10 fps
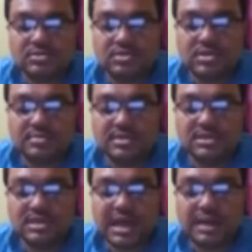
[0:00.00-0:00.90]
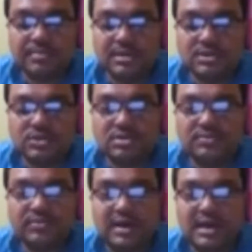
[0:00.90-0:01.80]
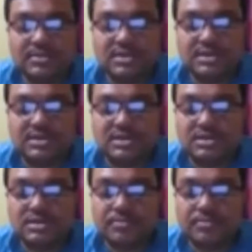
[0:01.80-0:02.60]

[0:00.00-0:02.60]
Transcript: so imagery appeals to the five senses,